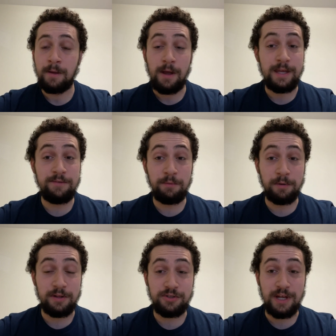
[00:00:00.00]
Even
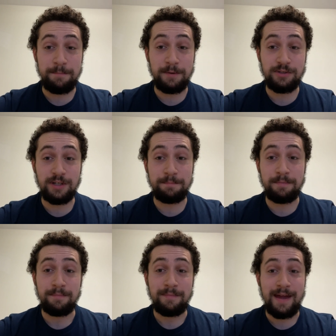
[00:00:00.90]
won a
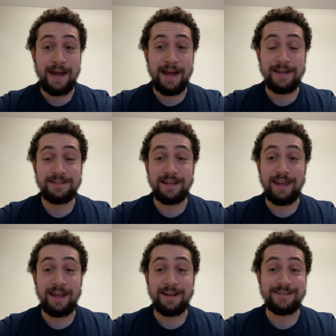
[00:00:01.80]
championship as
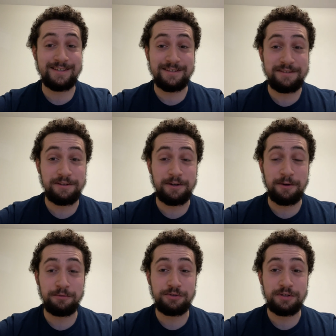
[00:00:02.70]
an assistant
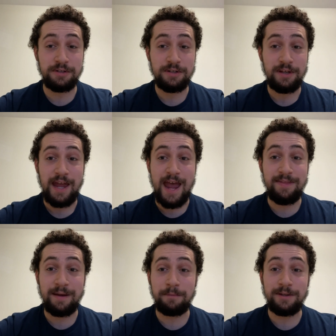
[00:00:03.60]
coach.
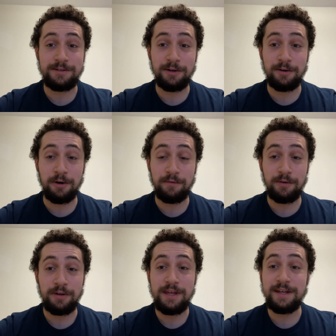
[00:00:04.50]
And then when he took
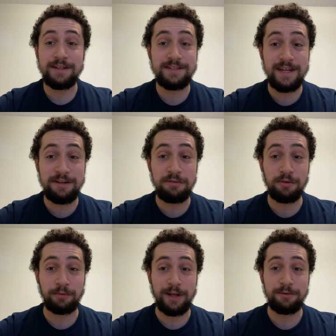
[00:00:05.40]
over, he continued
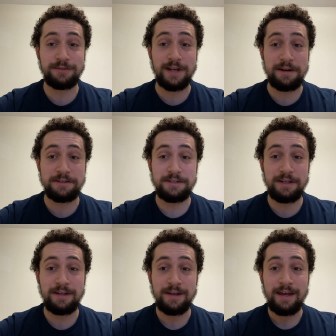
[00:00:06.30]
the Raiders
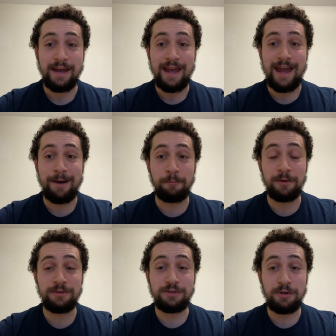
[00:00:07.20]
dynasty and
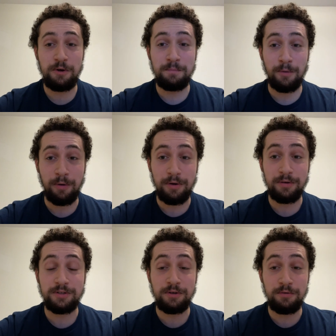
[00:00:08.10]
won two
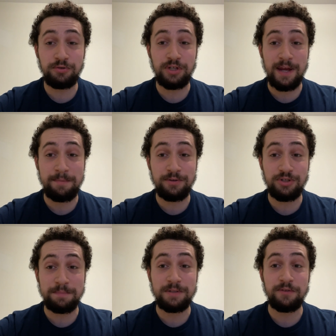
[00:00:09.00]
more, two
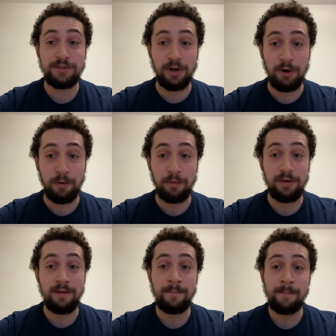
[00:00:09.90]
championships of his
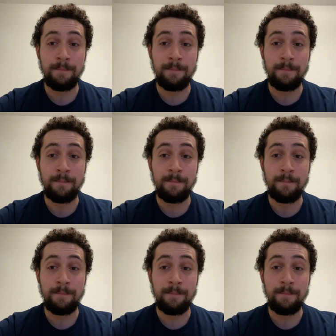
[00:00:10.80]
own.